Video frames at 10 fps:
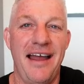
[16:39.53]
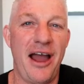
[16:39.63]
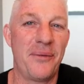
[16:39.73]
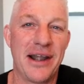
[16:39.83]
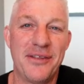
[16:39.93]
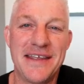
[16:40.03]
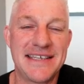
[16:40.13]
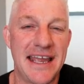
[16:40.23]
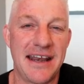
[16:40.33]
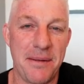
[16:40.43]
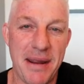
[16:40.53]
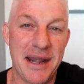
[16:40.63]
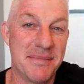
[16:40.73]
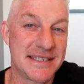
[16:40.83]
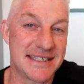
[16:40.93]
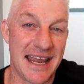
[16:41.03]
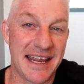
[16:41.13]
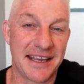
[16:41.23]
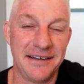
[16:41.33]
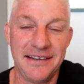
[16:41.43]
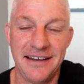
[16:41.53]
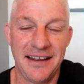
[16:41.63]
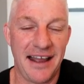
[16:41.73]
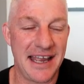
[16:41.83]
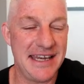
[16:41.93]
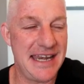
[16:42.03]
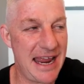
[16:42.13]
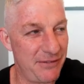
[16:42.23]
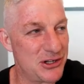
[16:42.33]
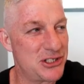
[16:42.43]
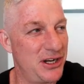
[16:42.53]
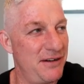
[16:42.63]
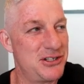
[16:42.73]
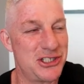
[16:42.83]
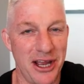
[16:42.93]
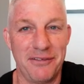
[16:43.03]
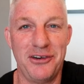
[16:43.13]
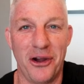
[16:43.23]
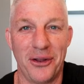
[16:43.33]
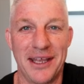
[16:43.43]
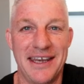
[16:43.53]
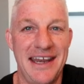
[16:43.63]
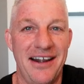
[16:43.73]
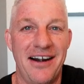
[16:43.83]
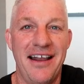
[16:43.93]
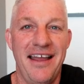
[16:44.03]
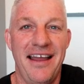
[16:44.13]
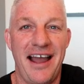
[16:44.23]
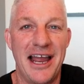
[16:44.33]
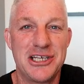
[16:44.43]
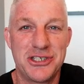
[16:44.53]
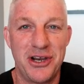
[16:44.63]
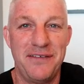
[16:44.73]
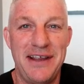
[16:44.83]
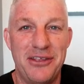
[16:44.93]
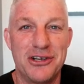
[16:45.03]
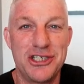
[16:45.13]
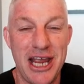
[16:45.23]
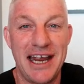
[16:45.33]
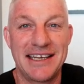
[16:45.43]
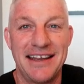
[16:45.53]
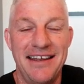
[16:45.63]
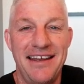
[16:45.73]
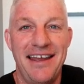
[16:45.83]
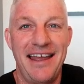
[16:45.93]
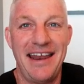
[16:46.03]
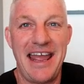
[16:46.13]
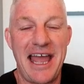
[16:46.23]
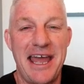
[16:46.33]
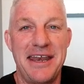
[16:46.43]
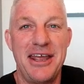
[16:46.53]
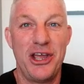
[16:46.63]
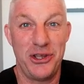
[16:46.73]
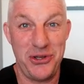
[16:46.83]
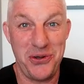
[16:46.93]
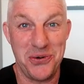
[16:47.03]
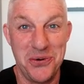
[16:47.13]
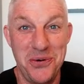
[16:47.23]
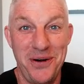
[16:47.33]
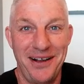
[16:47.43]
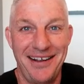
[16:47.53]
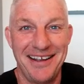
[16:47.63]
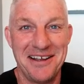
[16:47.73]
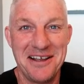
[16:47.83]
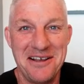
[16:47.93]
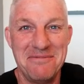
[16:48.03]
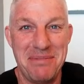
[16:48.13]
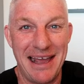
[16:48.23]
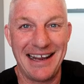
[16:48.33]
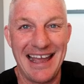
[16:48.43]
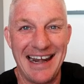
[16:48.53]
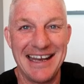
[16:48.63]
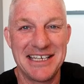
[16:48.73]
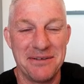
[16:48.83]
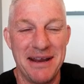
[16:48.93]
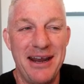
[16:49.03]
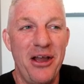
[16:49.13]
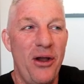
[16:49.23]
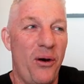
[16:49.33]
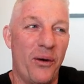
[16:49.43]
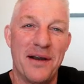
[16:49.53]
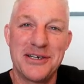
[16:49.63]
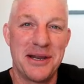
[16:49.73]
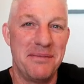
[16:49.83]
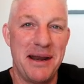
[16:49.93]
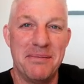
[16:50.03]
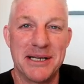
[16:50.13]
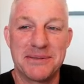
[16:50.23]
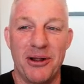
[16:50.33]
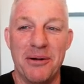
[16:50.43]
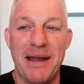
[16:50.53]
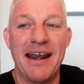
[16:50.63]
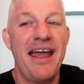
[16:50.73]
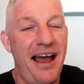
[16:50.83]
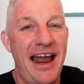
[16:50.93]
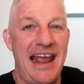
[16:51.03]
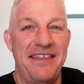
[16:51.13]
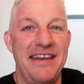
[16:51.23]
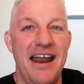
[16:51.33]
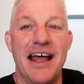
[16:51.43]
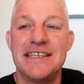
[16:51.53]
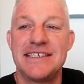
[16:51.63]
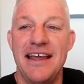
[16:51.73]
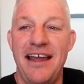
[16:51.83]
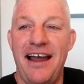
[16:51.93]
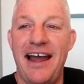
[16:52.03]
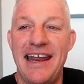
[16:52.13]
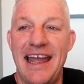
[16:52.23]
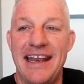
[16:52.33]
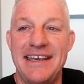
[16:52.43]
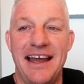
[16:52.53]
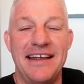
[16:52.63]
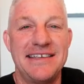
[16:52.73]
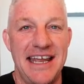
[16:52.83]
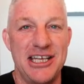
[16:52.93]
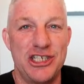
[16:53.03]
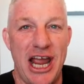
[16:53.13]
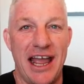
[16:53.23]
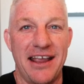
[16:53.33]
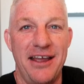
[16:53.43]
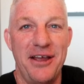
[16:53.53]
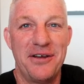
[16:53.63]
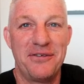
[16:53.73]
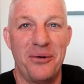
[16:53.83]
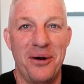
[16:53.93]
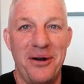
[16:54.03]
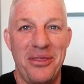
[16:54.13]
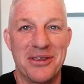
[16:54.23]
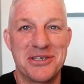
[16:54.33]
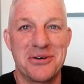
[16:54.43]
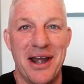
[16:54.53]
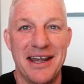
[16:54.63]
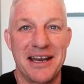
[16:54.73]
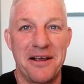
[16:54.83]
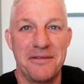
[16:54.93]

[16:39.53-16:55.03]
All right, on this hand I made a mistake. I never should have shoved all in here. I should have either checked and had you better get into me, or I should have made a much smaller bet. I had the nuts. I had uh, ten jack for the straight.